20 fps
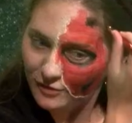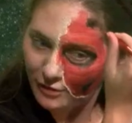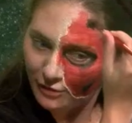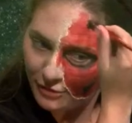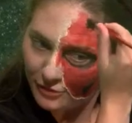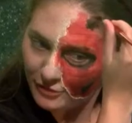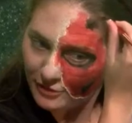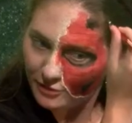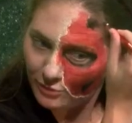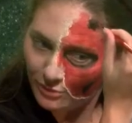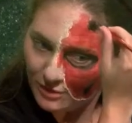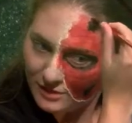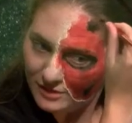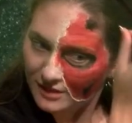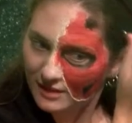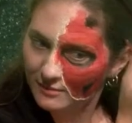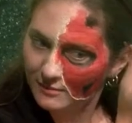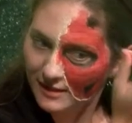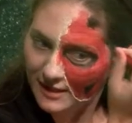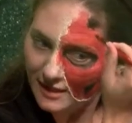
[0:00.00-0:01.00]
the 31
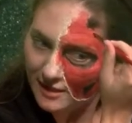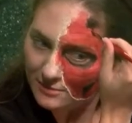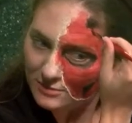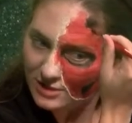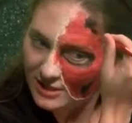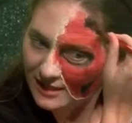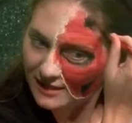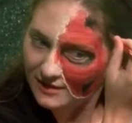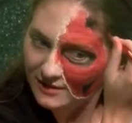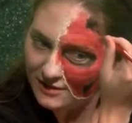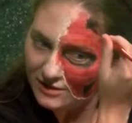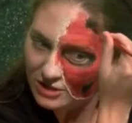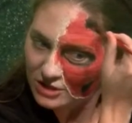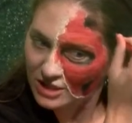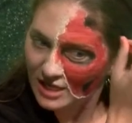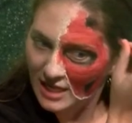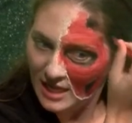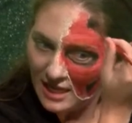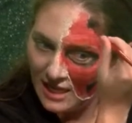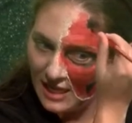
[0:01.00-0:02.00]
day makeup challenge,
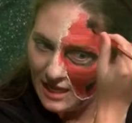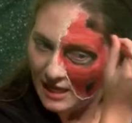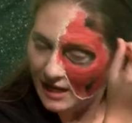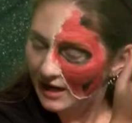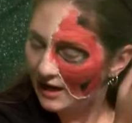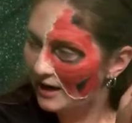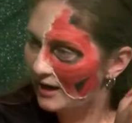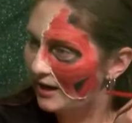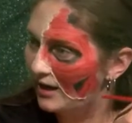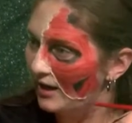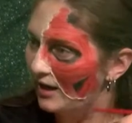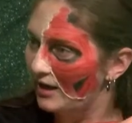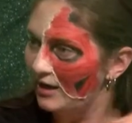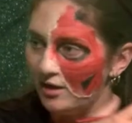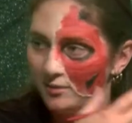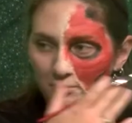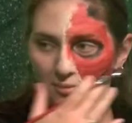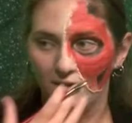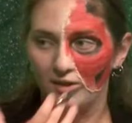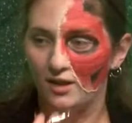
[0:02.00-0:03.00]
I
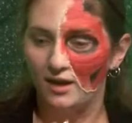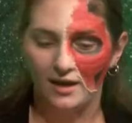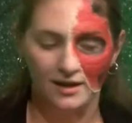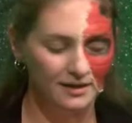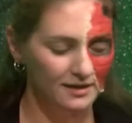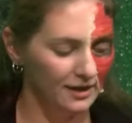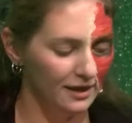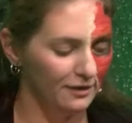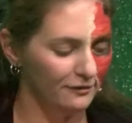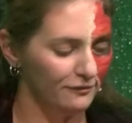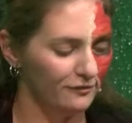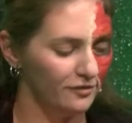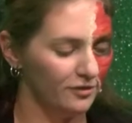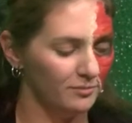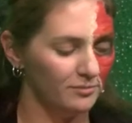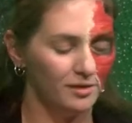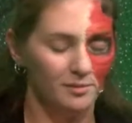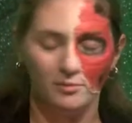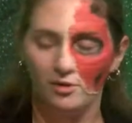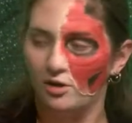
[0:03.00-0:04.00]
apply, I
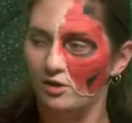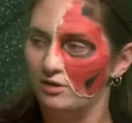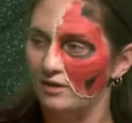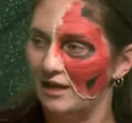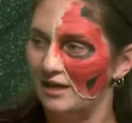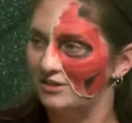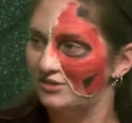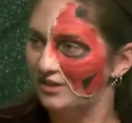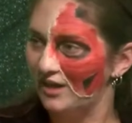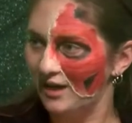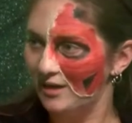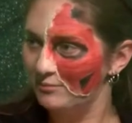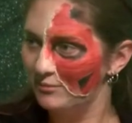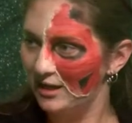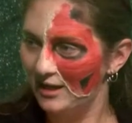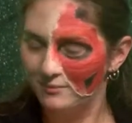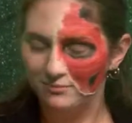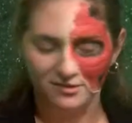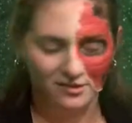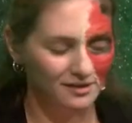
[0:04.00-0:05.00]
film them all, I time
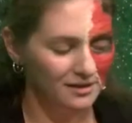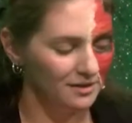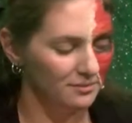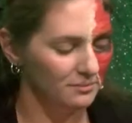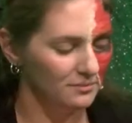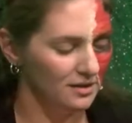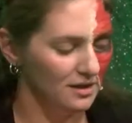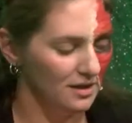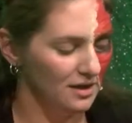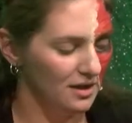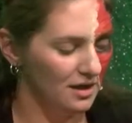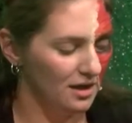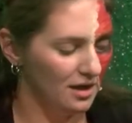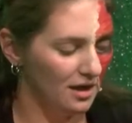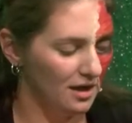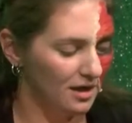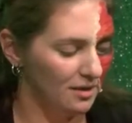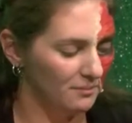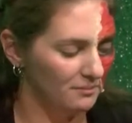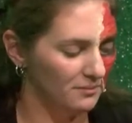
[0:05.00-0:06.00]
lapse them,
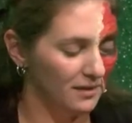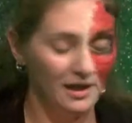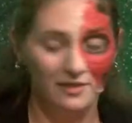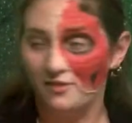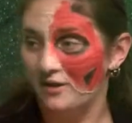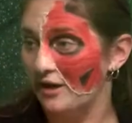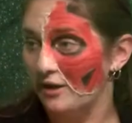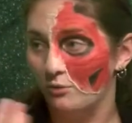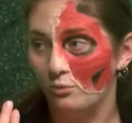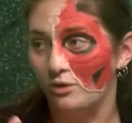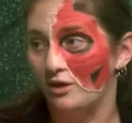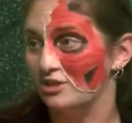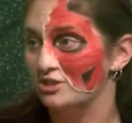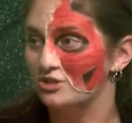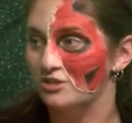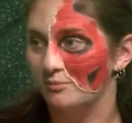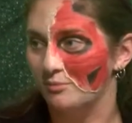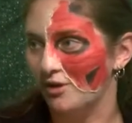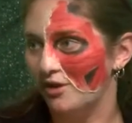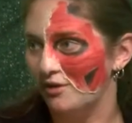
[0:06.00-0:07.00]
um, and then I wash
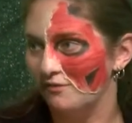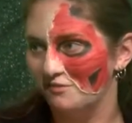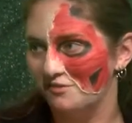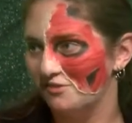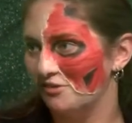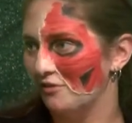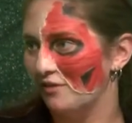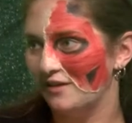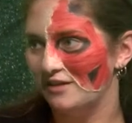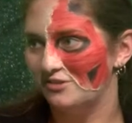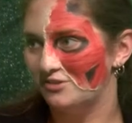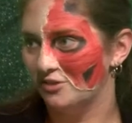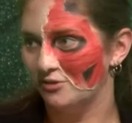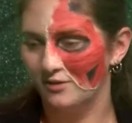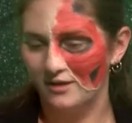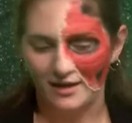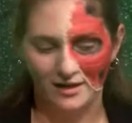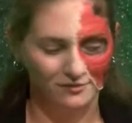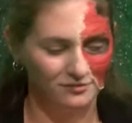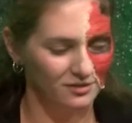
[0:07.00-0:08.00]
them off so they don't
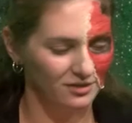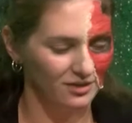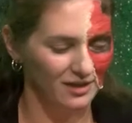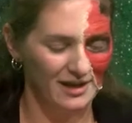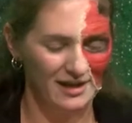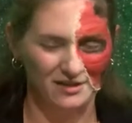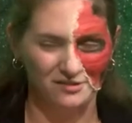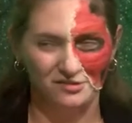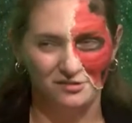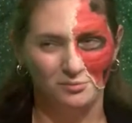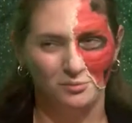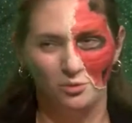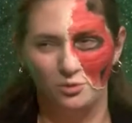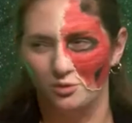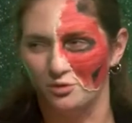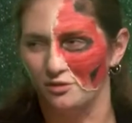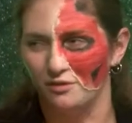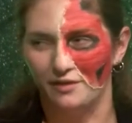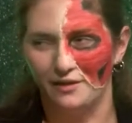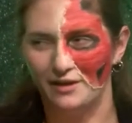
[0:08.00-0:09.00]
have to last
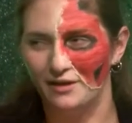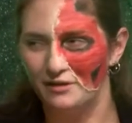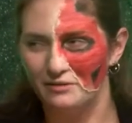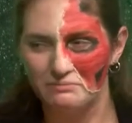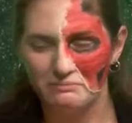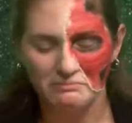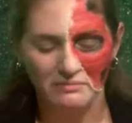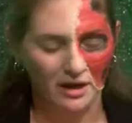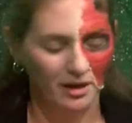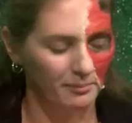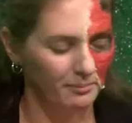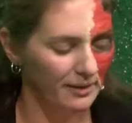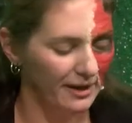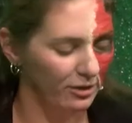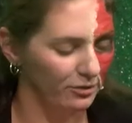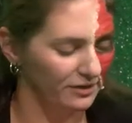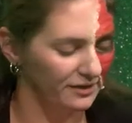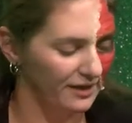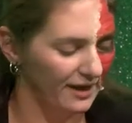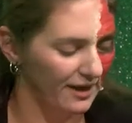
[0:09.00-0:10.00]
more than
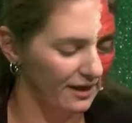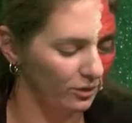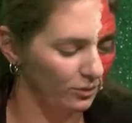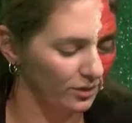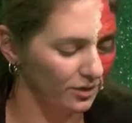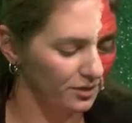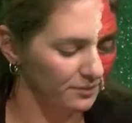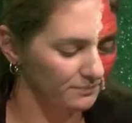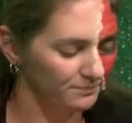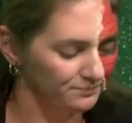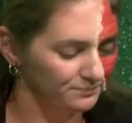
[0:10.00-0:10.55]
about an hour.